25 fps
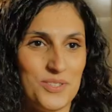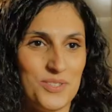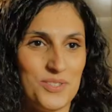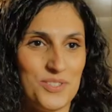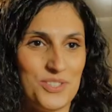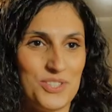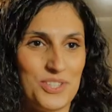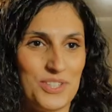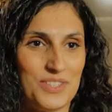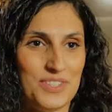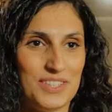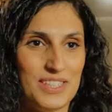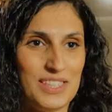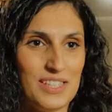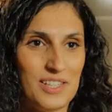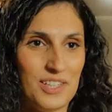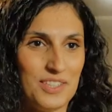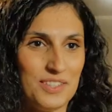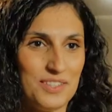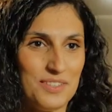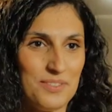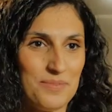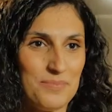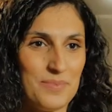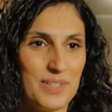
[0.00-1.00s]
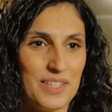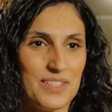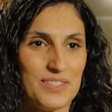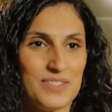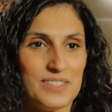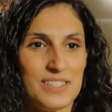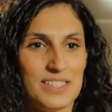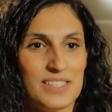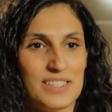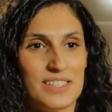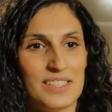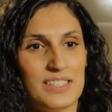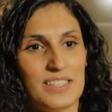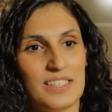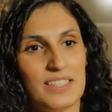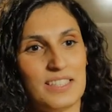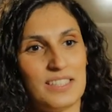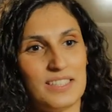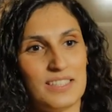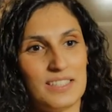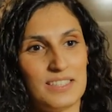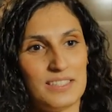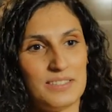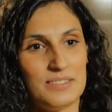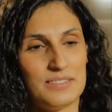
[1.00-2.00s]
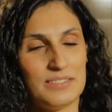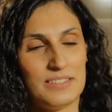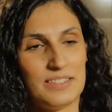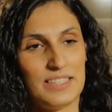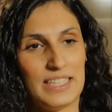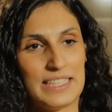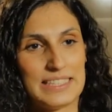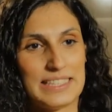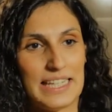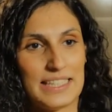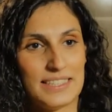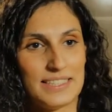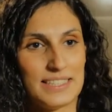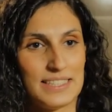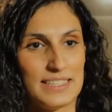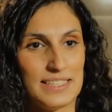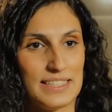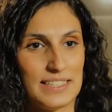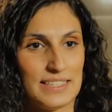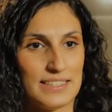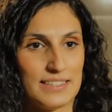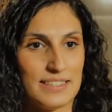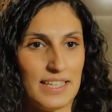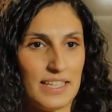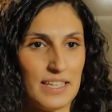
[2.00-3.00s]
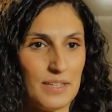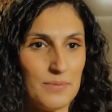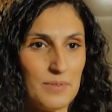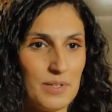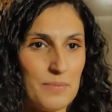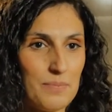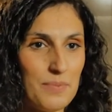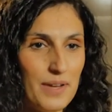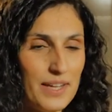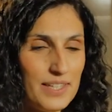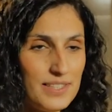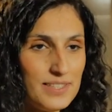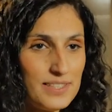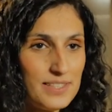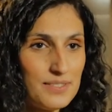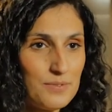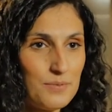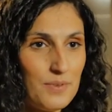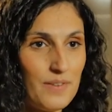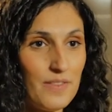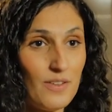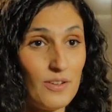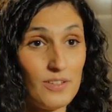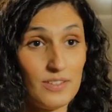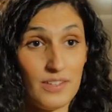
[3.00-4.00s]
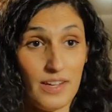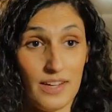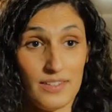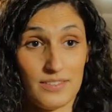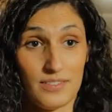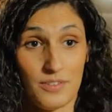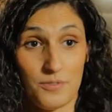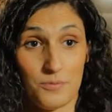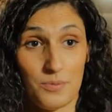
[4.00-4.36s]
to join Deloitte because it's an exciting and dynamic place with all kinds of